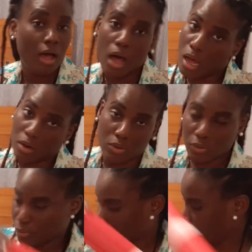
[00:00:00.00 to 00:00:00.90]
I don't know
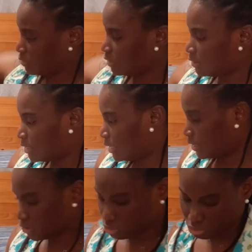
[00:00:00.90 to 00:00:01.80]
how to use these
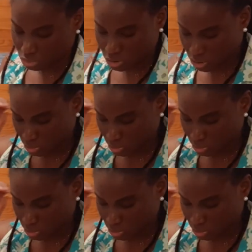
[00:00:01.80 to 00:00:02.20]
things, trust